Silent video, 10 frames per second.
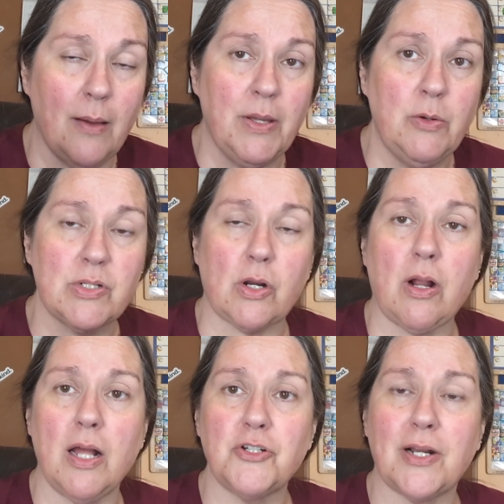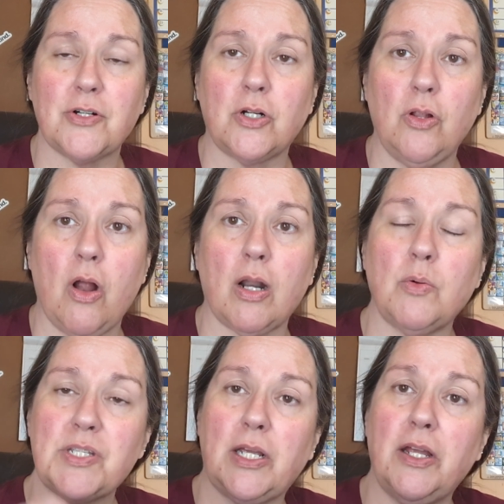who was our contractor, Clark,
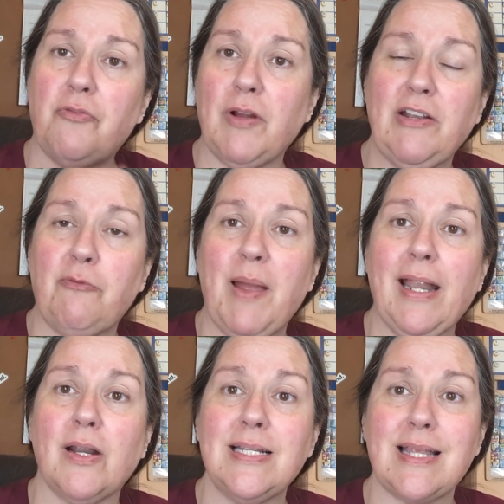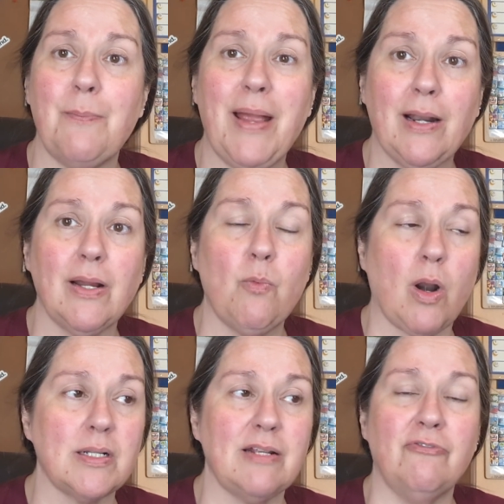was a good friend of Perry's, and Perry
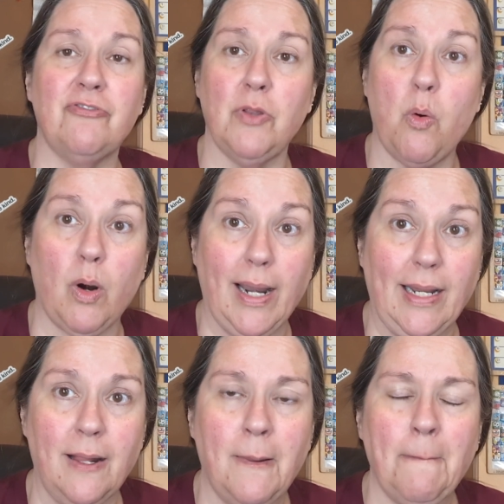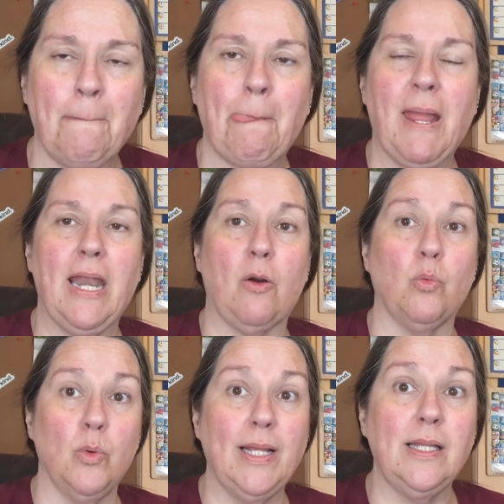worked in flooring in a
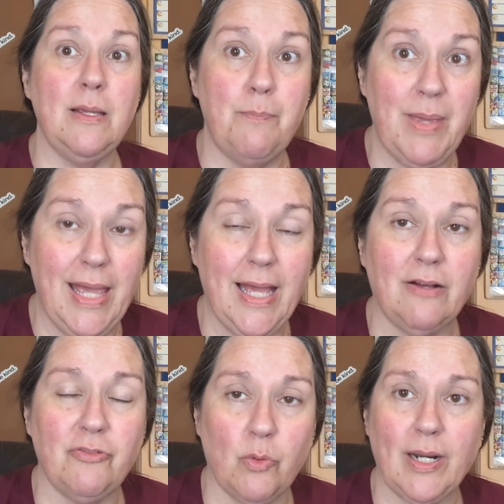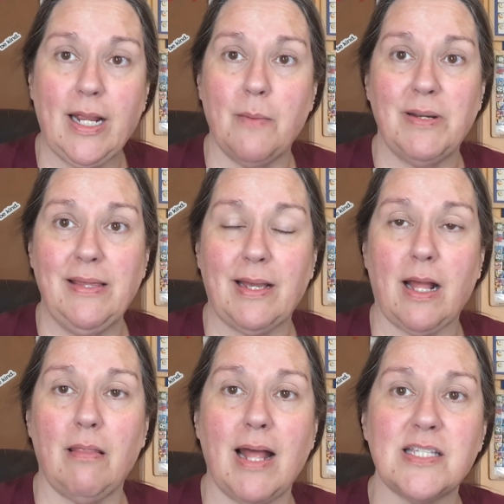really big flooring company that
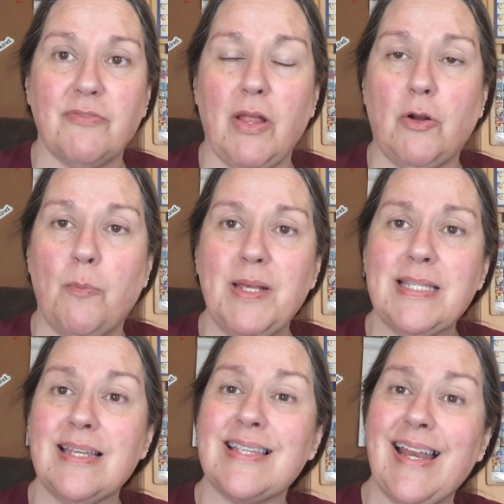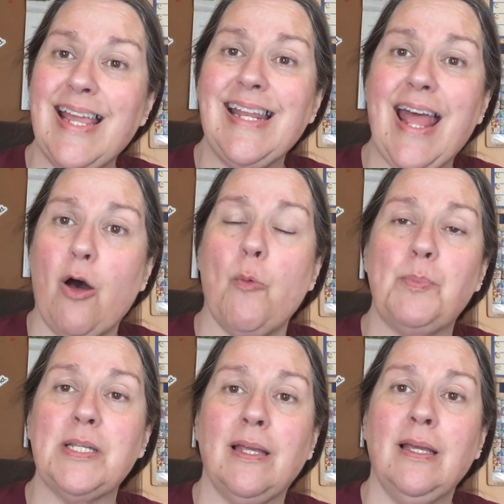got lots of local business, and he'd
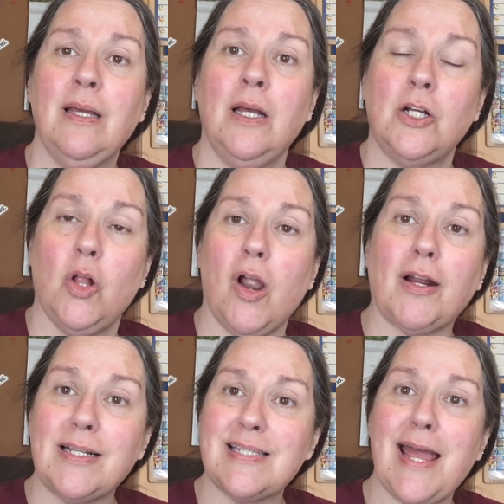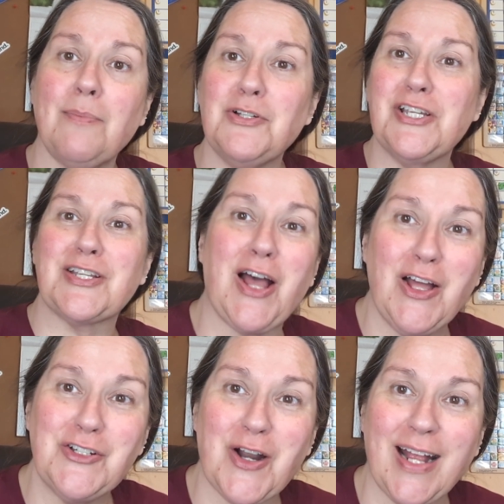helped Clark establish his
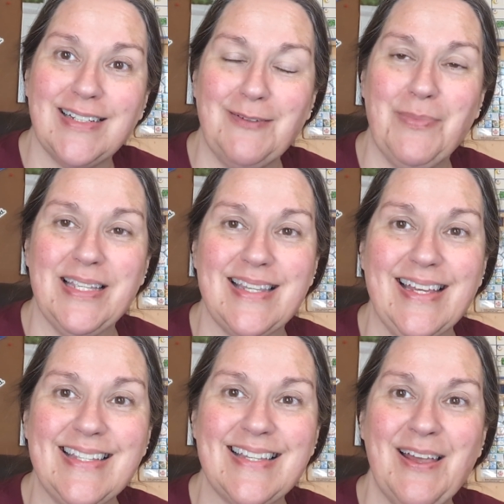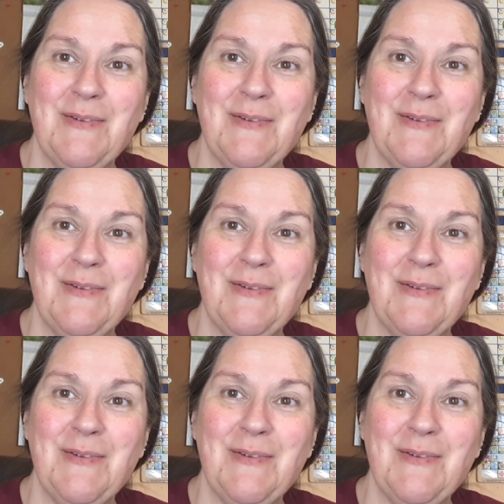contracting business,